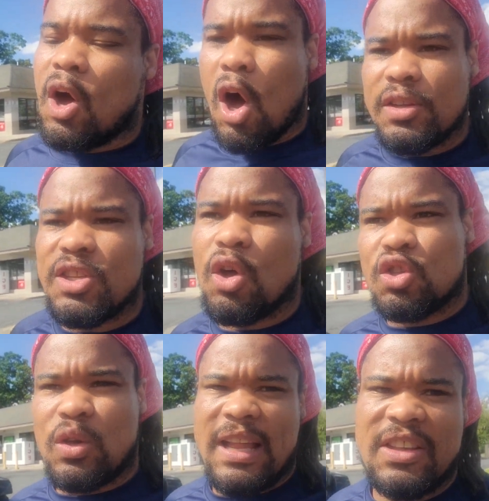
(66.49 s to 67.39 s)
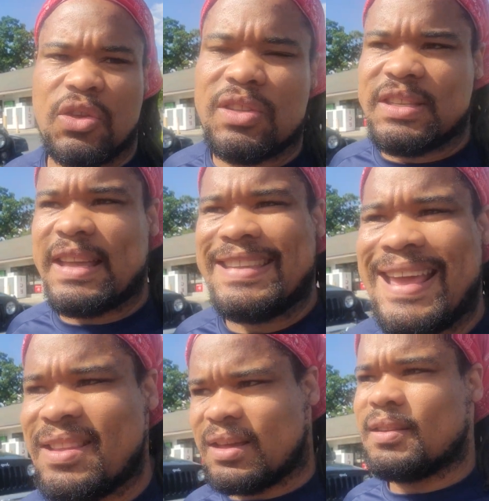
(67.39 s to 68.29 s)
Also, to a lesser extent,
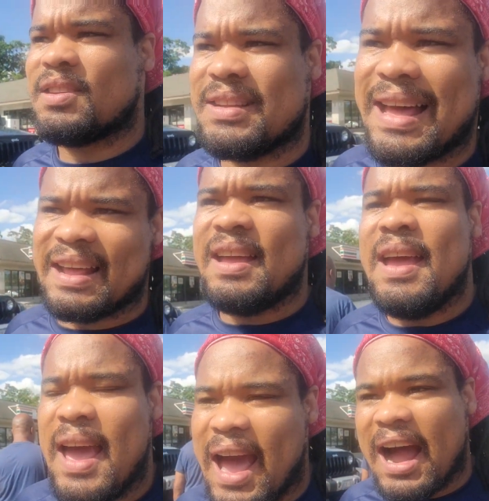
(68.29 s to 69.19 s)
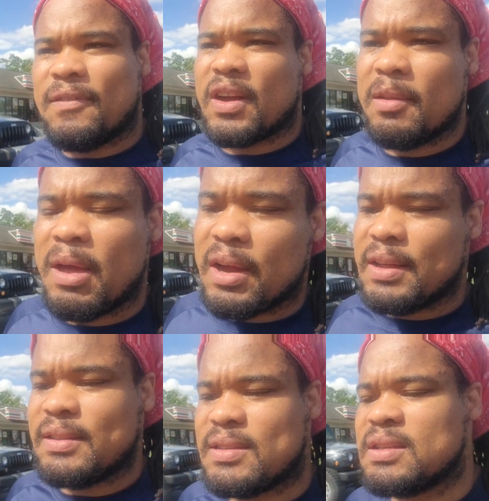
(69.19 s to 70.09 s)
Kenya. There's a lot of African
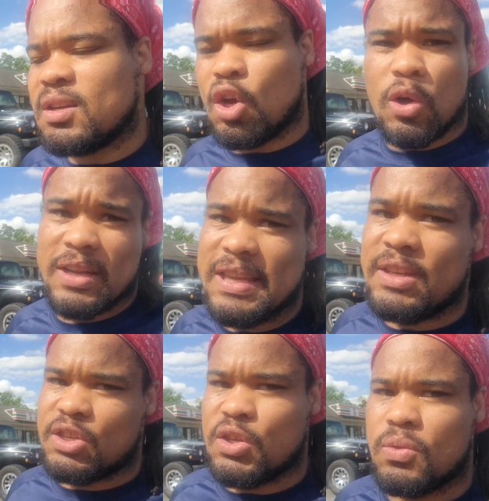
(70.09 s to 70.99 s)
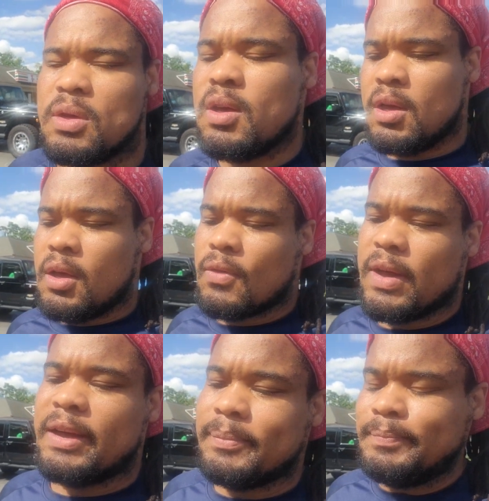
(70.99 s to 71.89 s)
Americans going to Kenya too,
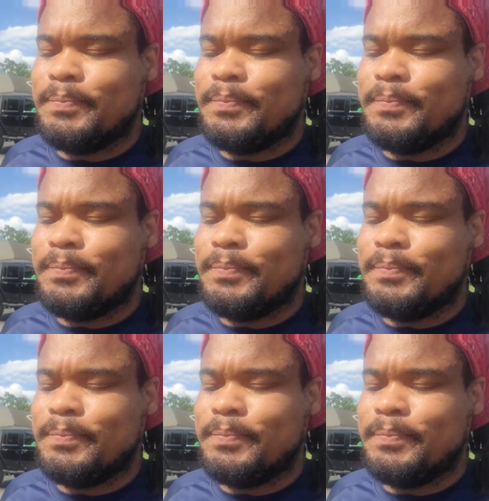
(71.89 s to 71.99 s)
right?